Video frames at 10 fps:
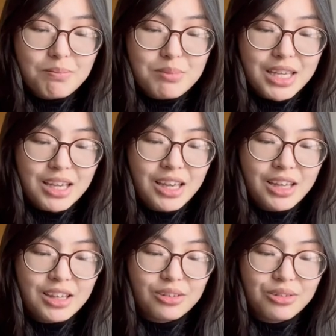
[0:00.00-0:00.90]
me,
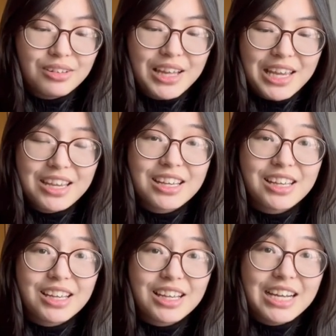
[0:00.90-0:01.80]
this was like
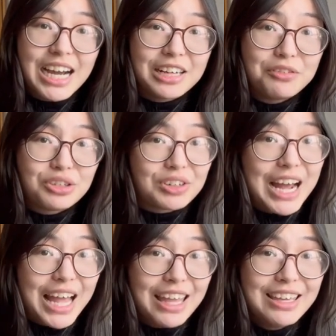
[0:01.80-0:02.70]
kind of
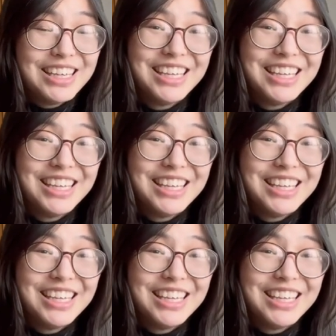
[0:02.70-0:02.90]
dry.